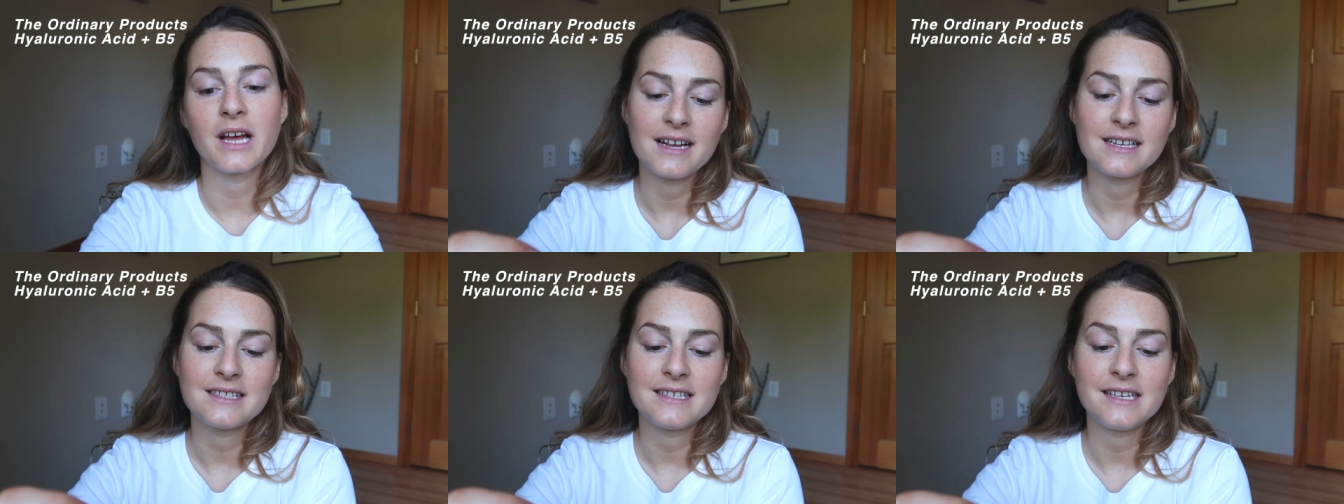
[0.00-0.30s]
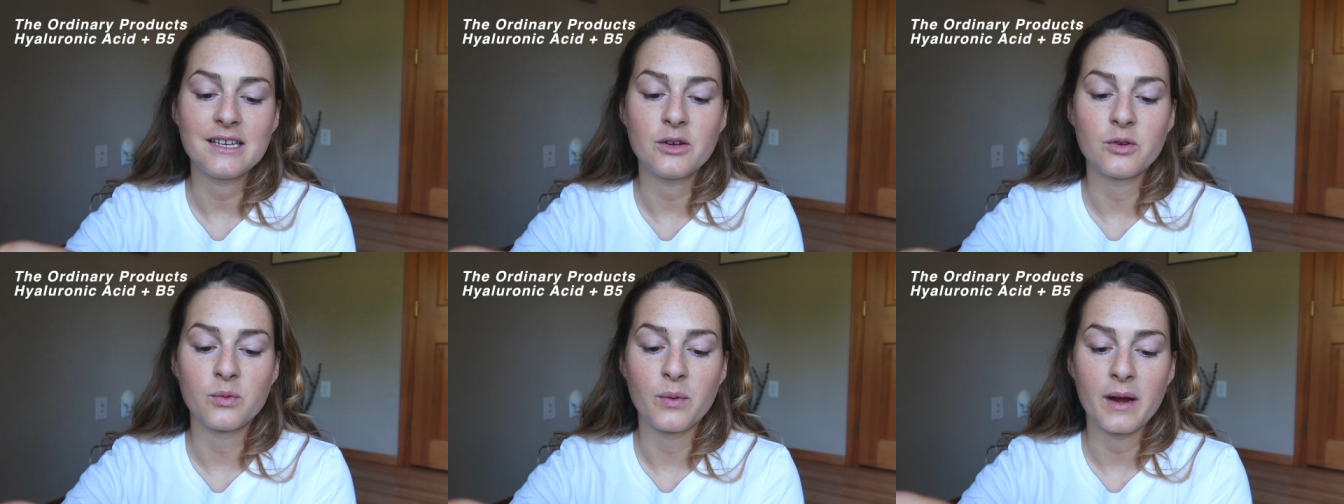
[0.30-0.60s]
I
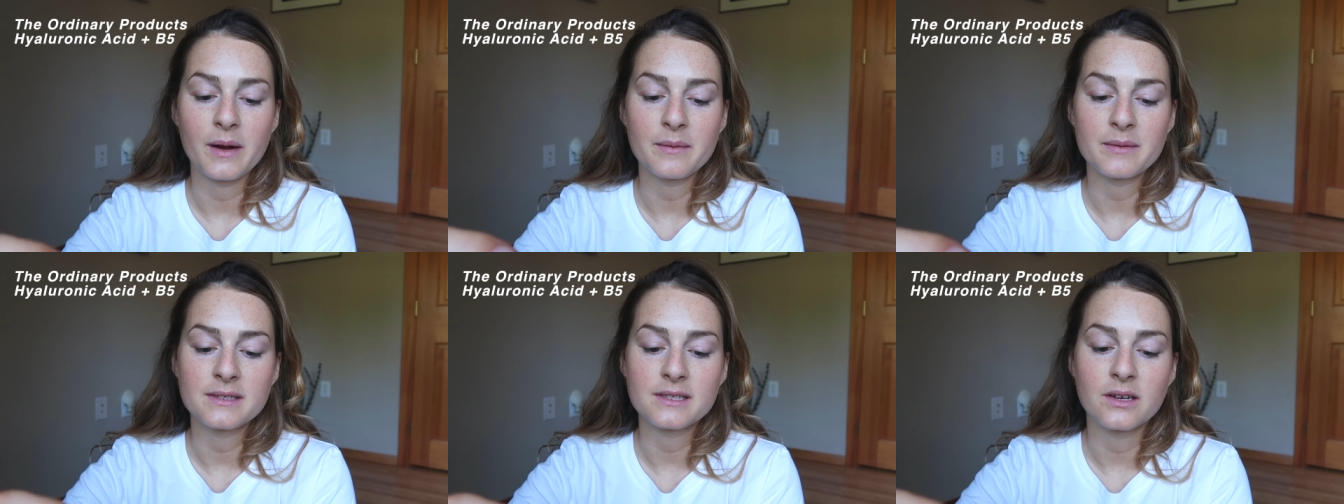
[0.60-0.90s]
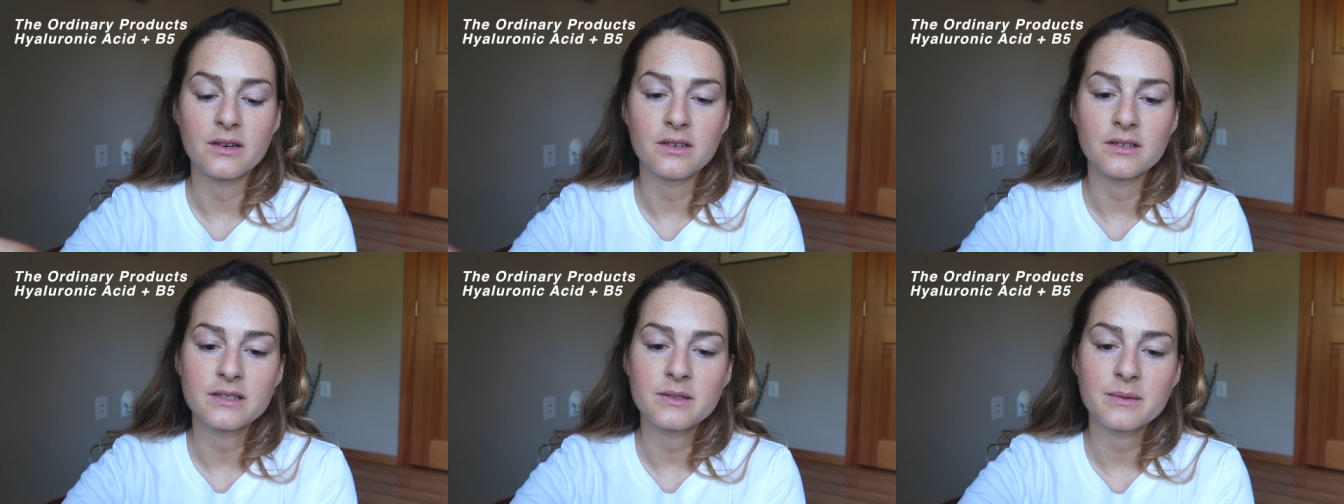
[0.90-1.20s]
see great
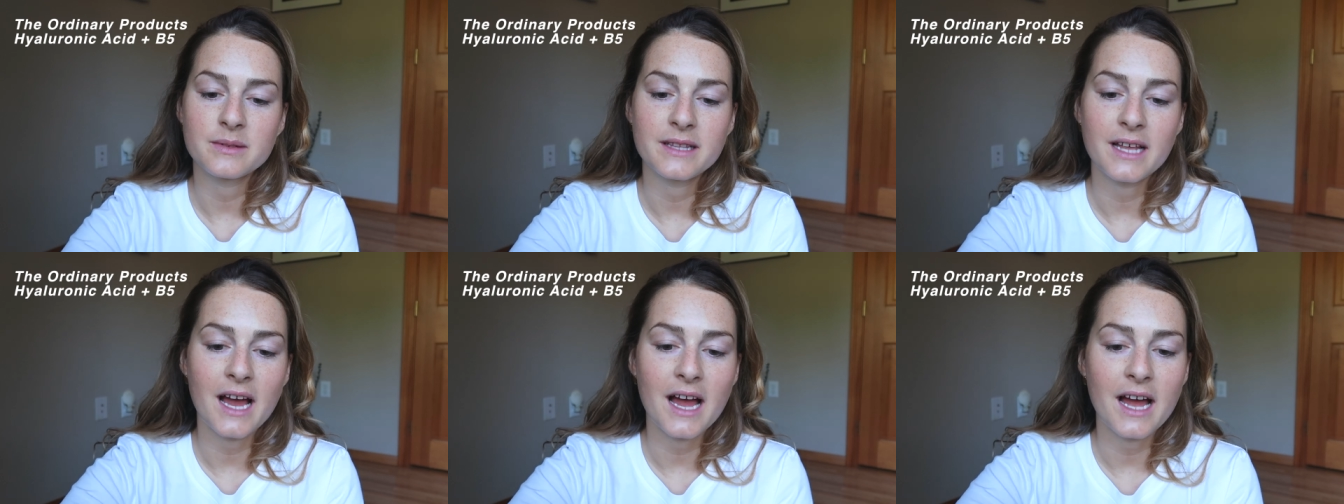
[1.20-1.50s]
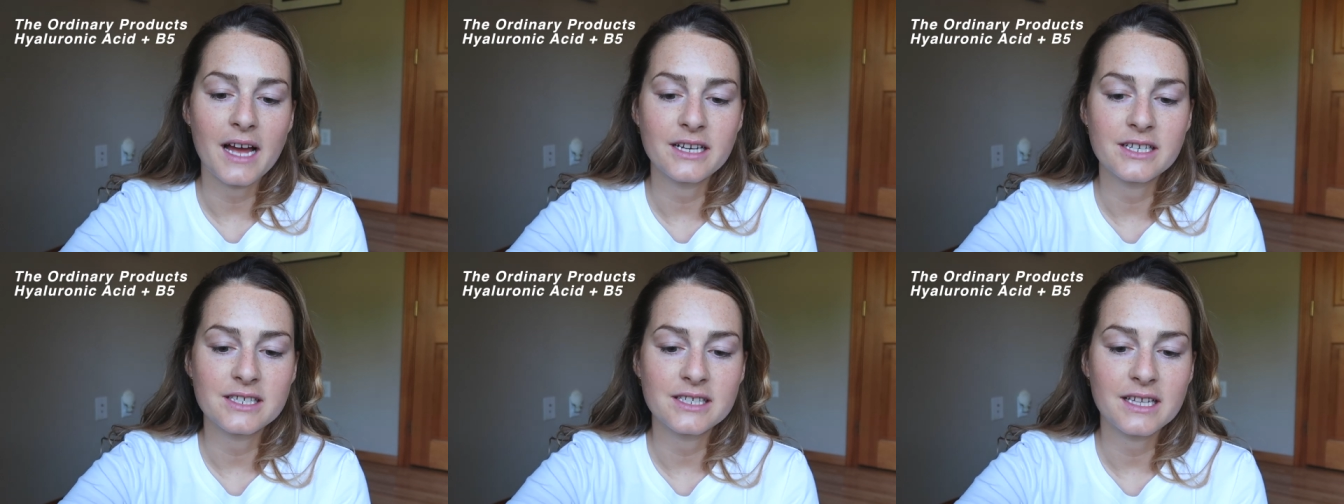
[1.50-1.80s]
results with
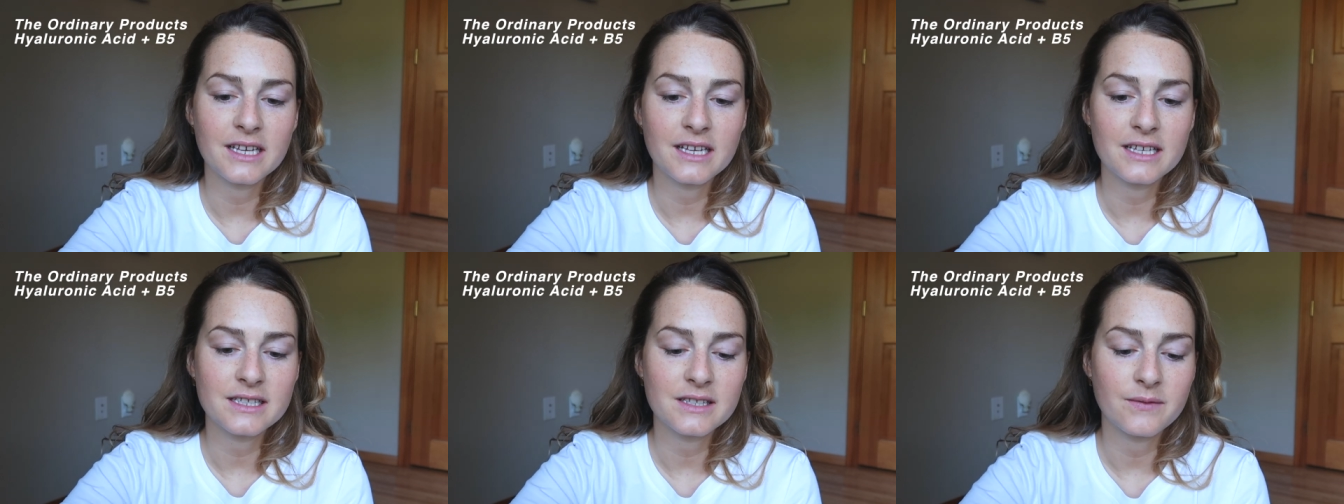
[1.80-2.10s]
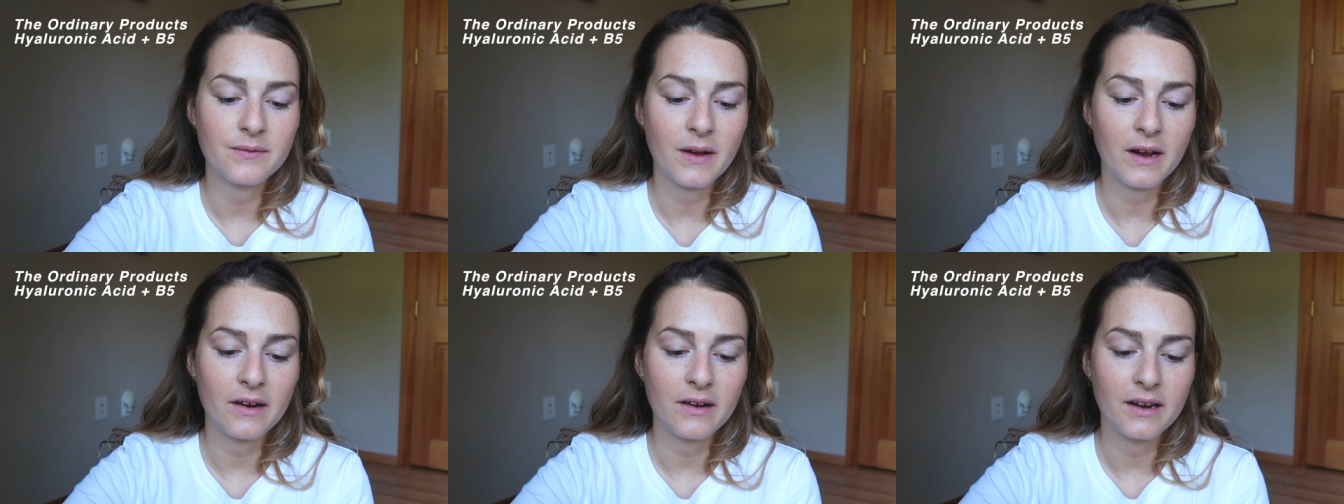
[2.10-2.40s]
that. I just think it's
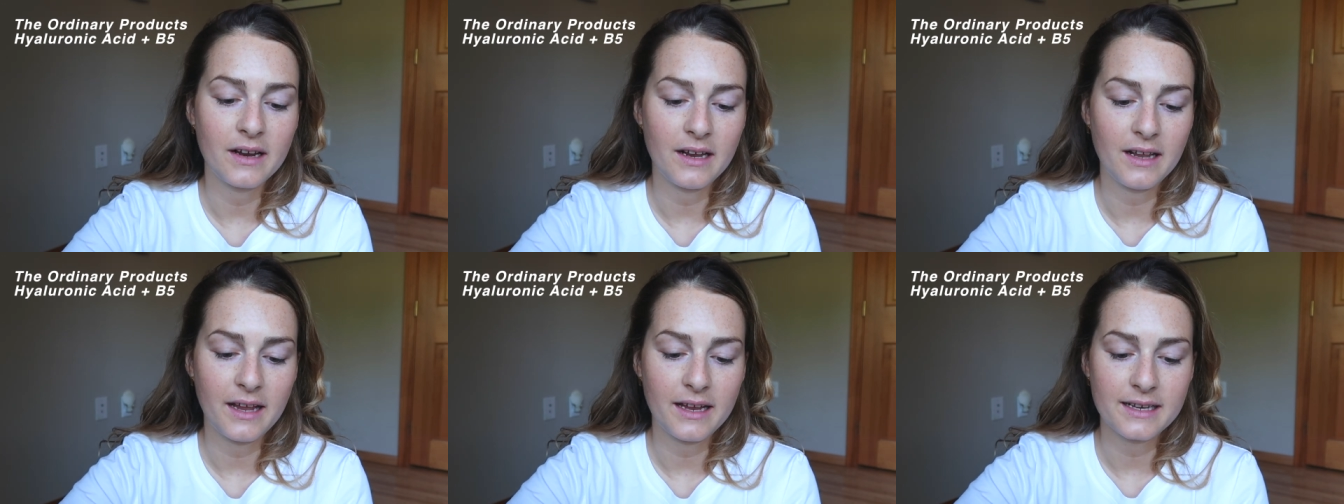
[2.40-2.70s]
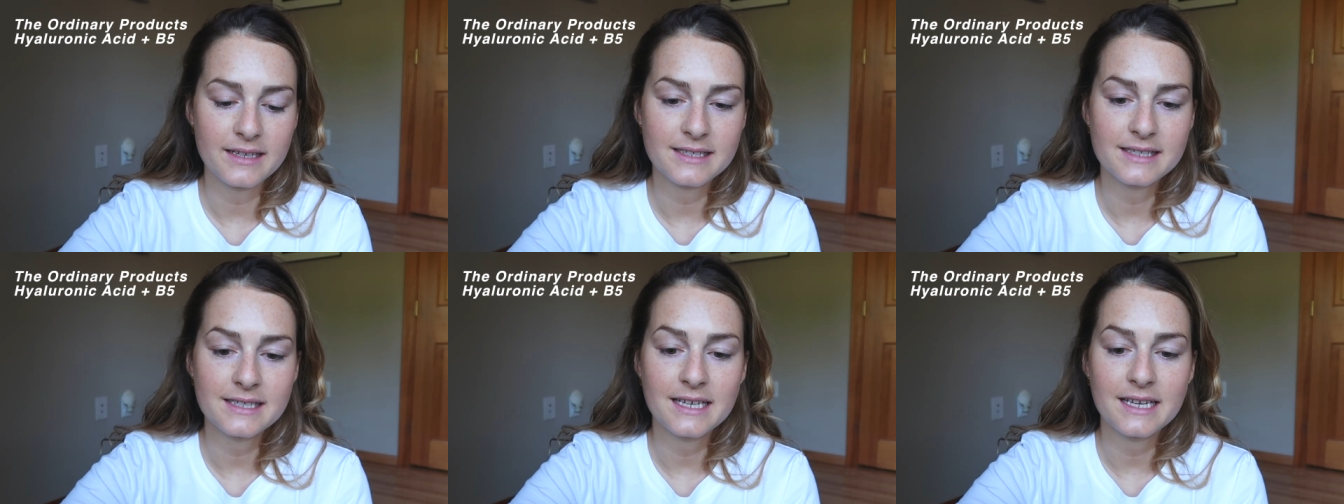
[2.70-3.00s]
very
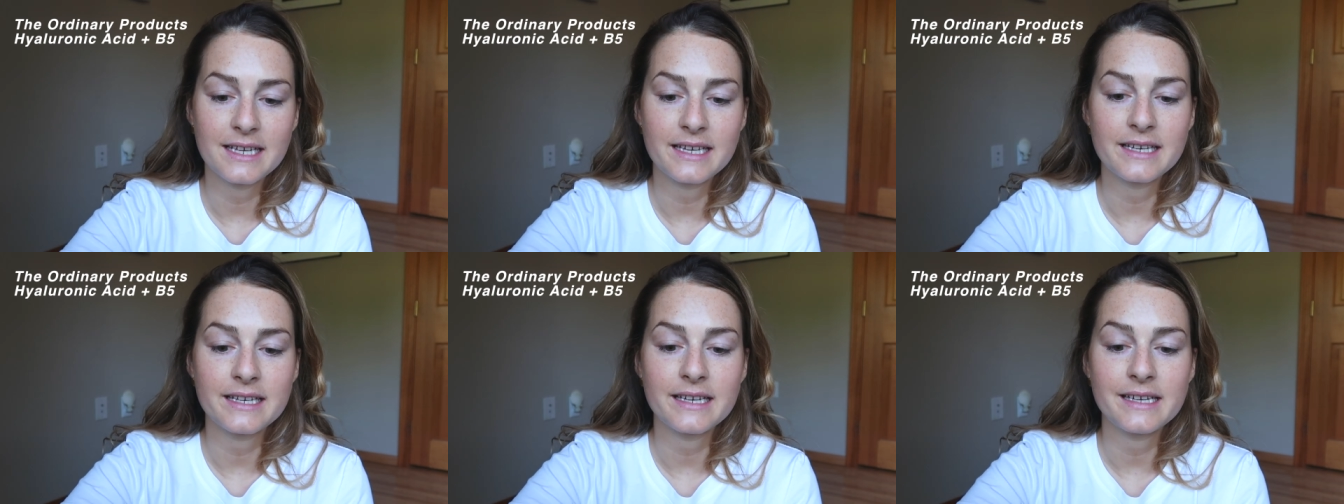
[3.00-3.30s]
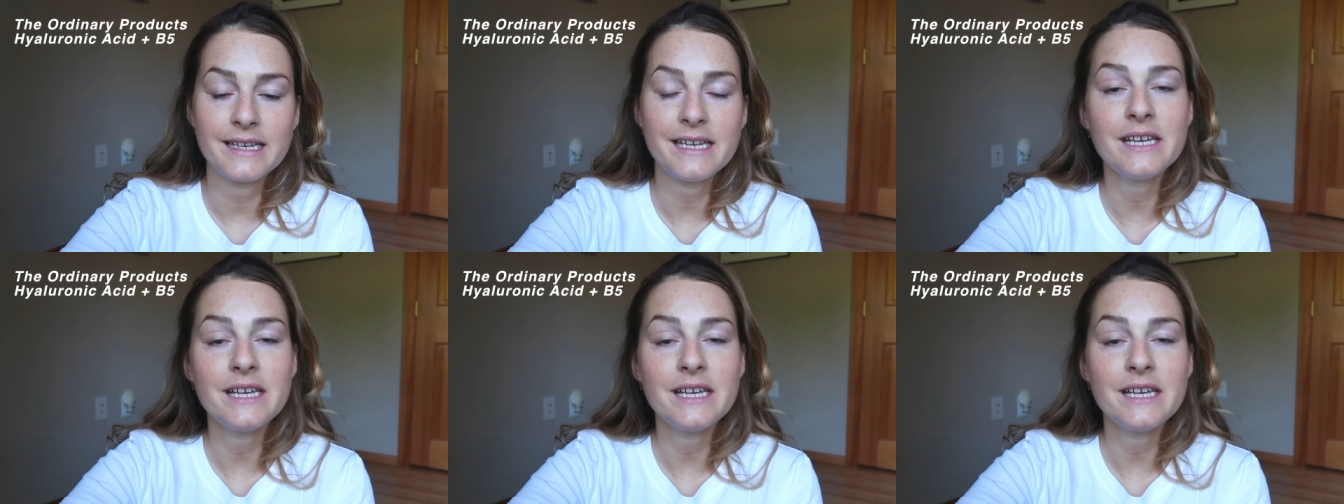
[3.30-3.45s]
like skin